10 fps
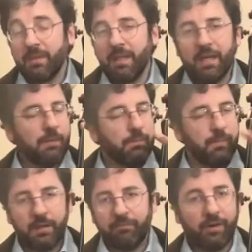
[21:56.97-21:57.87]
And
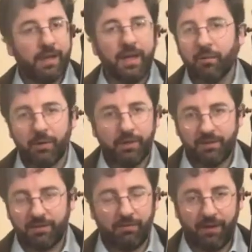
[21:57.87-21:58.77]
then forget it when you
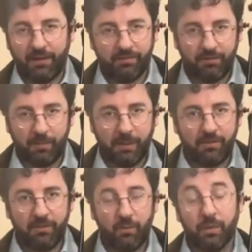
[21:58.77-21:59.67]
get to the faster
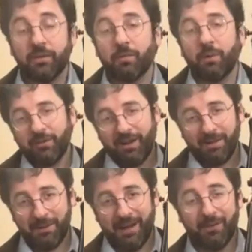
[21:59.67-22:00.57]
speeds, which is what we'll talk
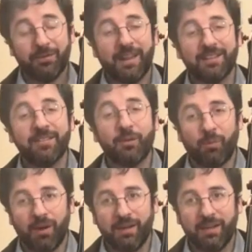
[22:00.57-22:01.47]
about now. So that's the
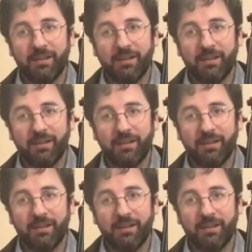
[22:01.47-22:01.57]
running.